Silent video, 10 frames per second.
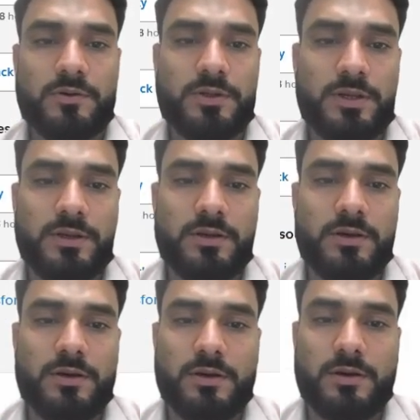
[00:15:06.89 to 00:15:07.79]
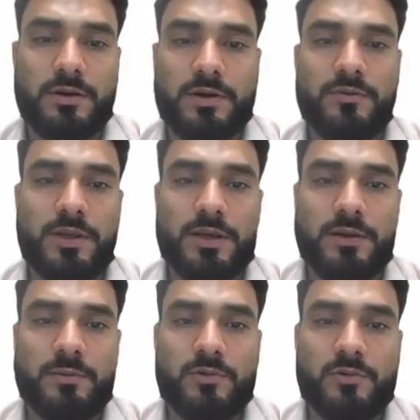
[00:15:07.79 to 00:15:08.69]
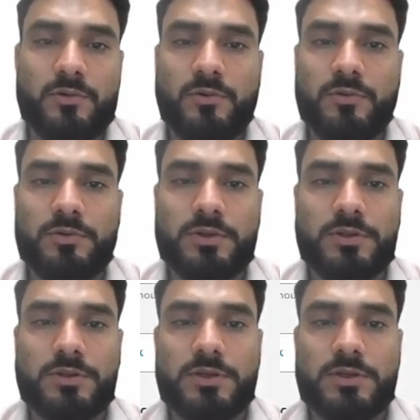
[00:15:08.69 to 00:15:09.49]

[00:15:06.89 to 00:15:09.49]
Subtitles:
then what we have to do,